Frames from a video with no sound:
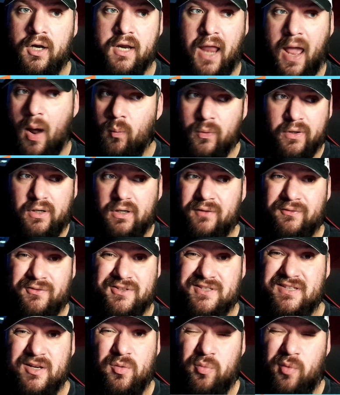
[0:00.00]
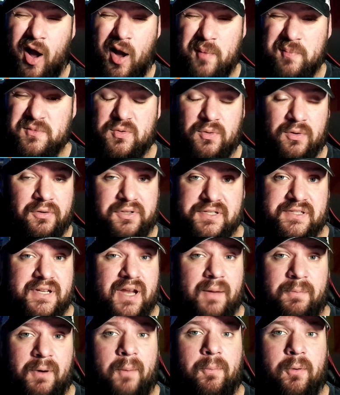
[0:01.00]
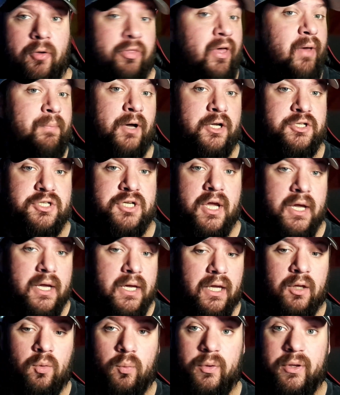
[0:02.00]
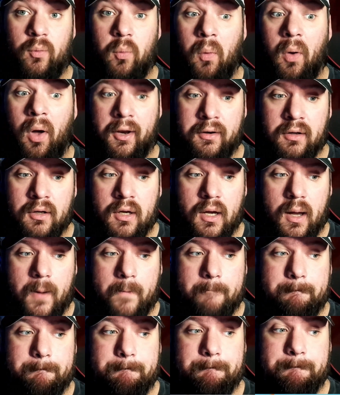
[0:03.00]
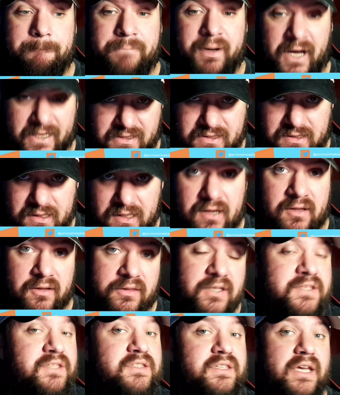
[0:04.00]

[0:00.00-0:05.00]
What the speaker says: Now, we didn't even see Rimes really step up all that much in week 1, but this is a